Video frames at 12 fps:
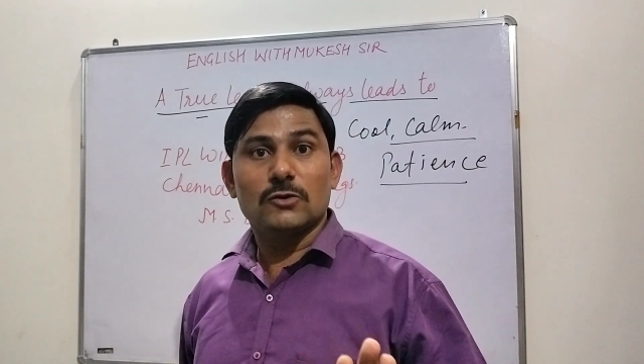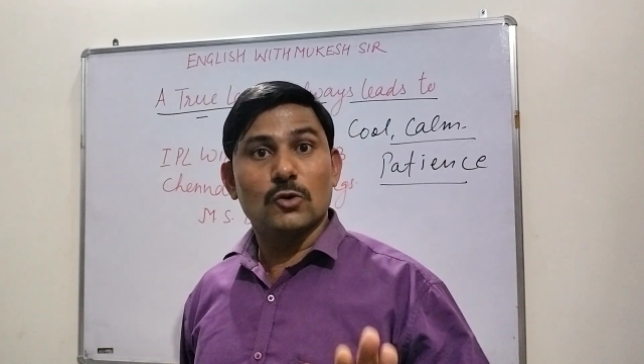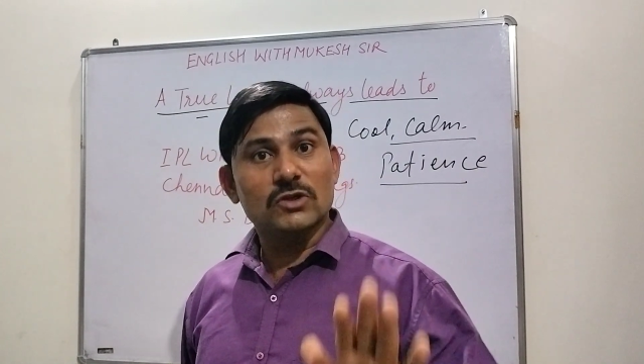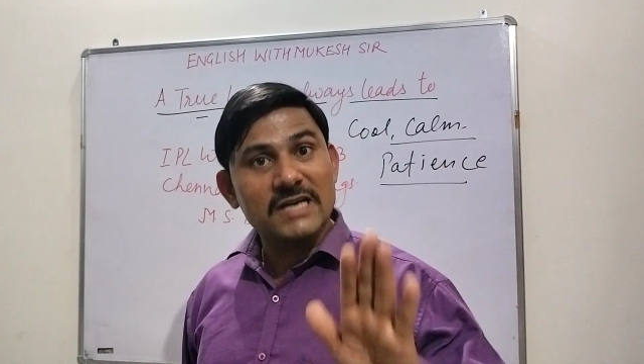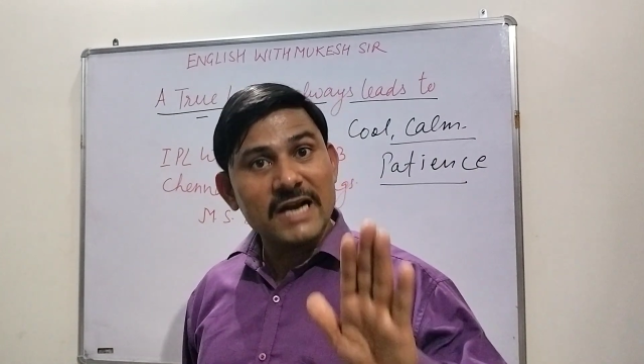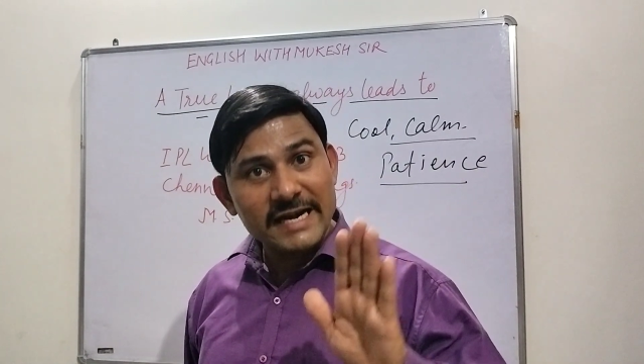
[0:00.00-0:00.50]

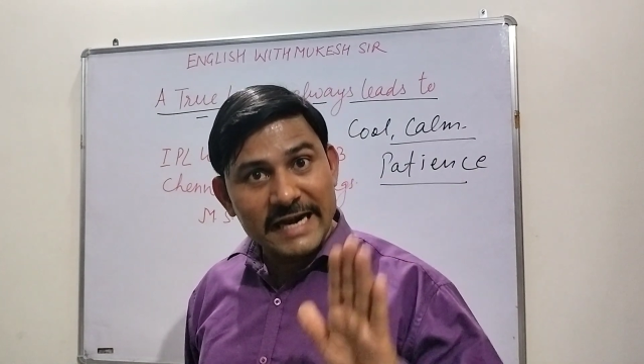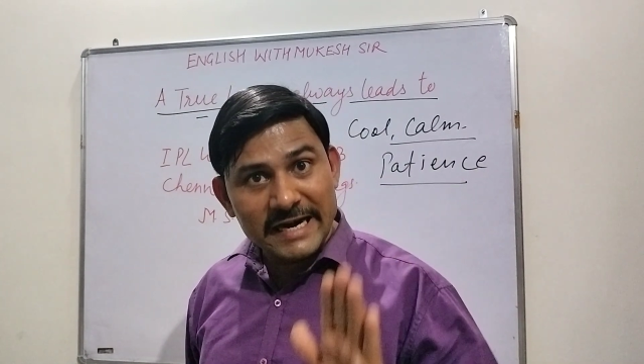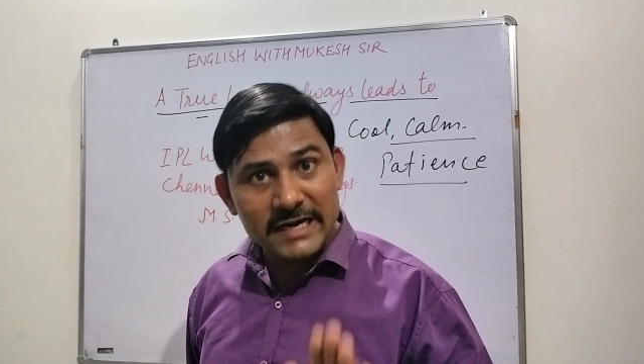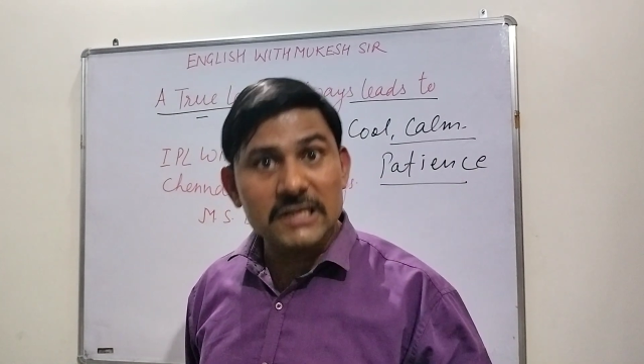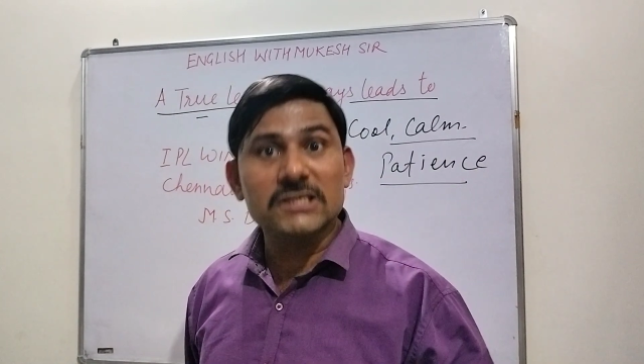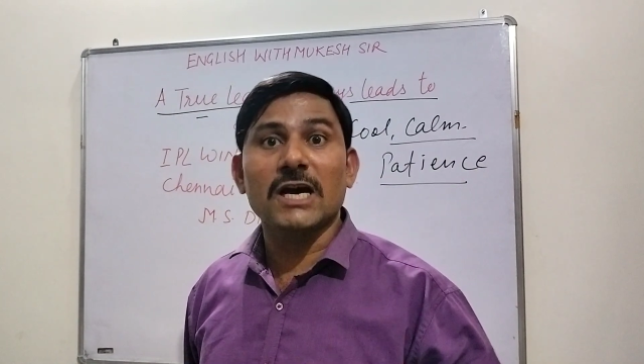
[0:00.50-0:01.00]

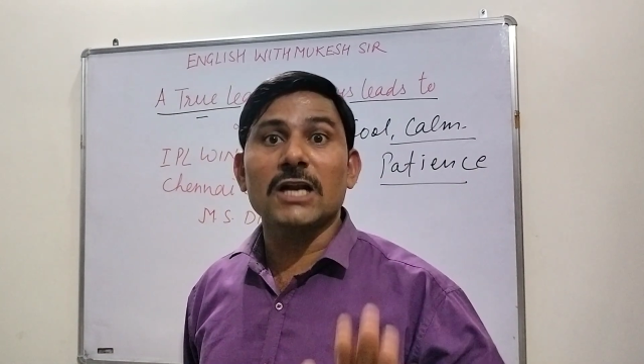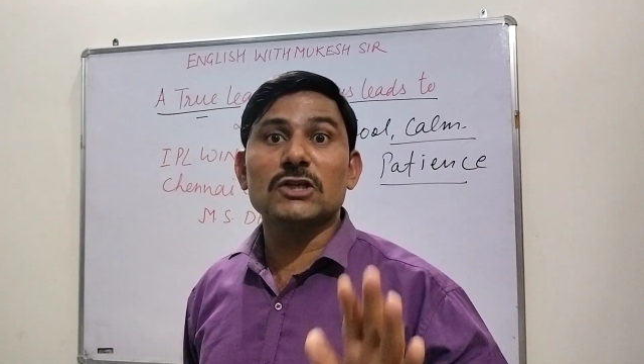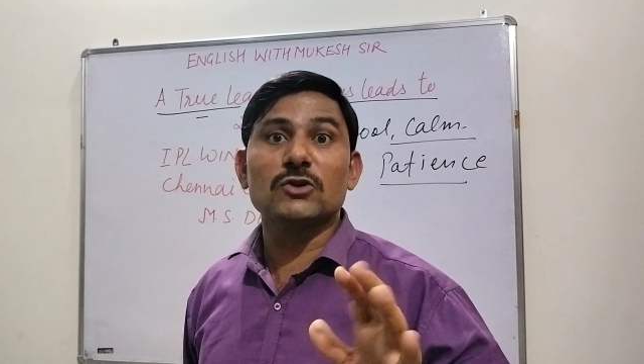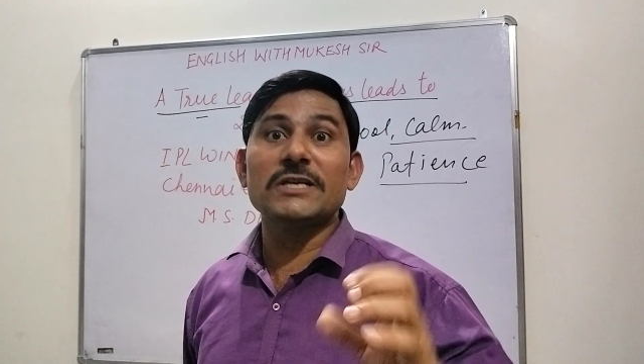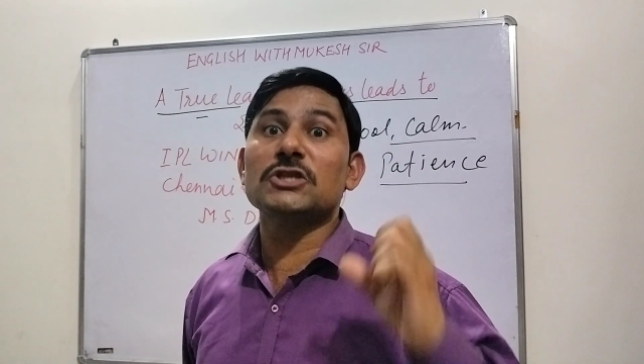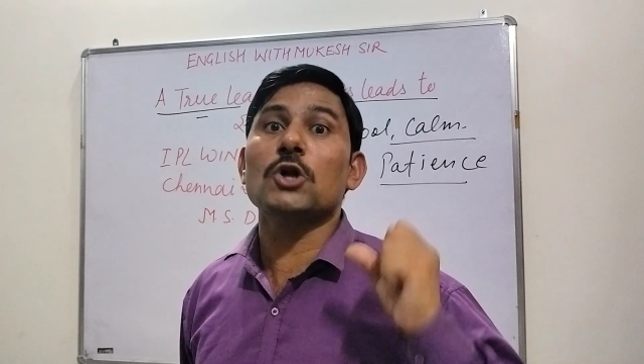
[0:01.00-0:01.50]
is
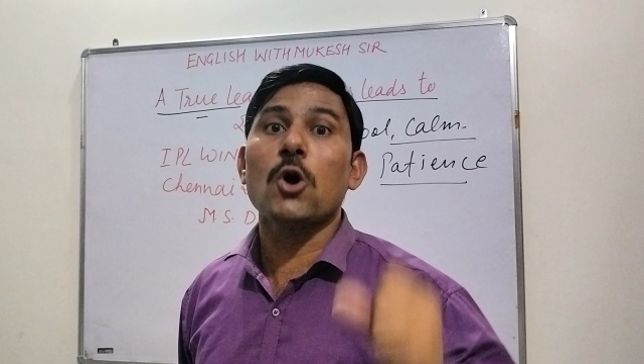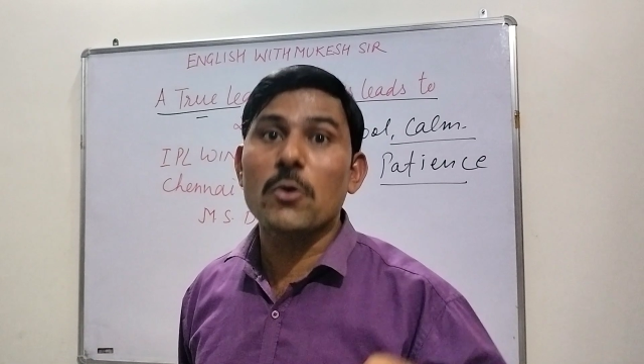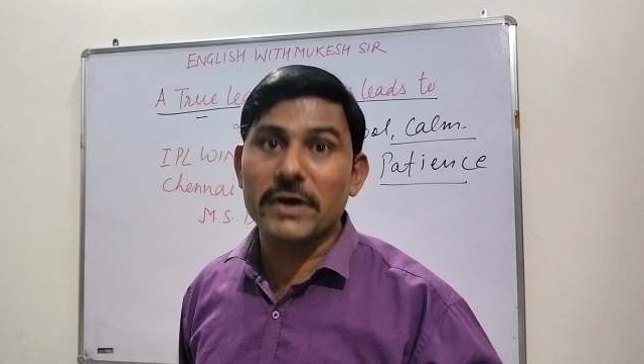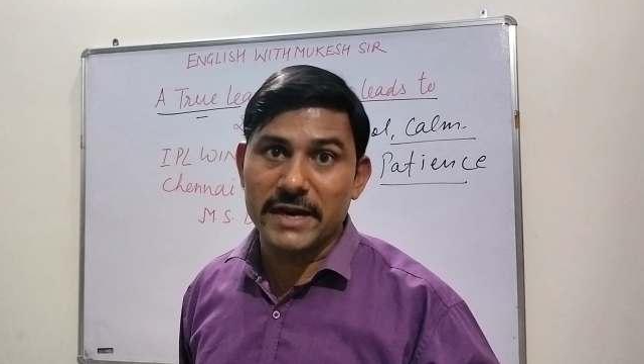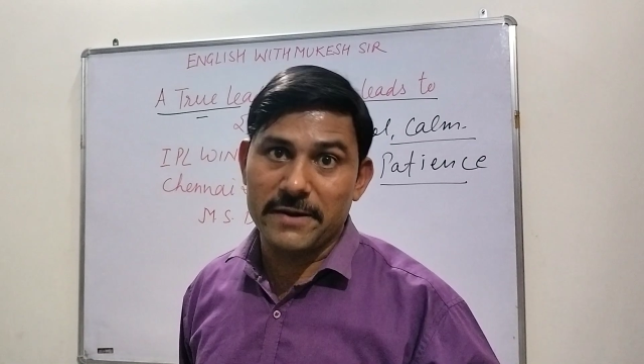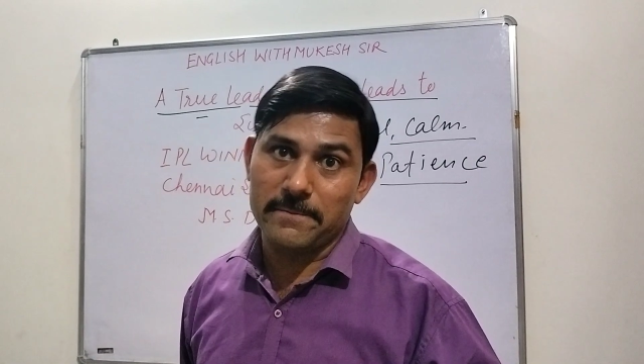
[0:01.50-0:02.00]
also a
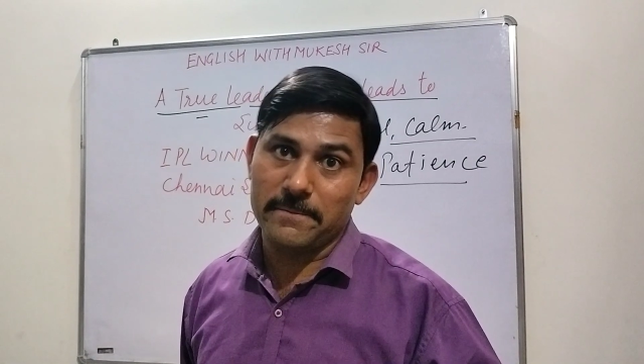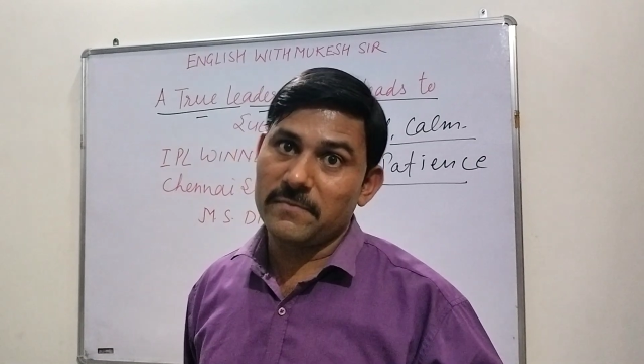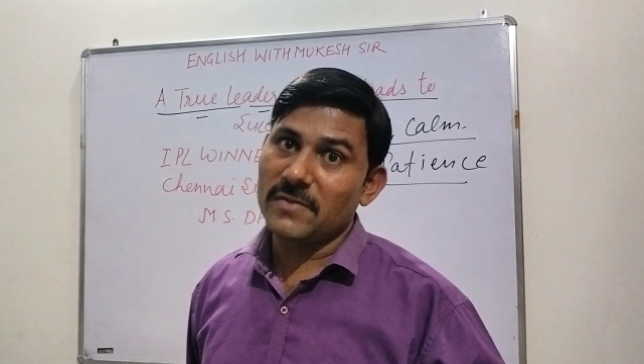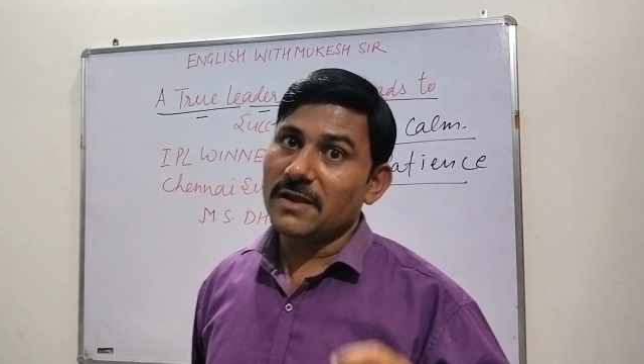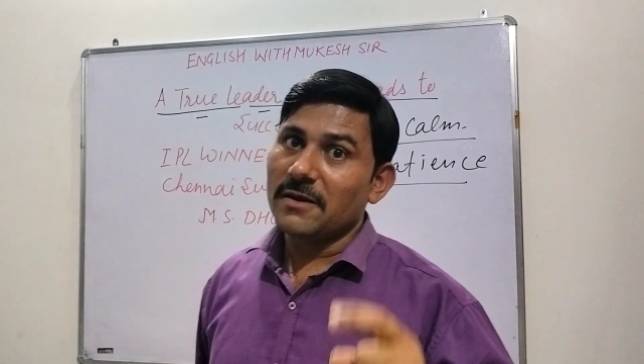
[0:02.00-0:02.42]
strong team.